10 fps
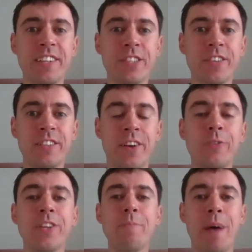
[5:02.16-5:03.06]
is
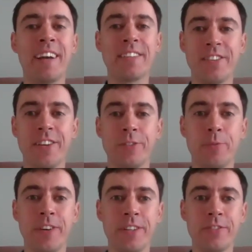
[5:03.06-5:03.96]
holding back
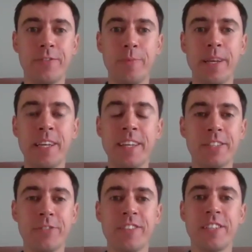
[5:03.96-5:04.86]
service providers from
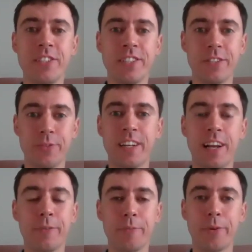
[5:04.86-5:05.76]
making this transition to
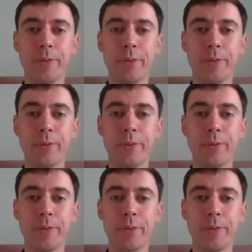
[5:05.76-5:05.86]
a cloud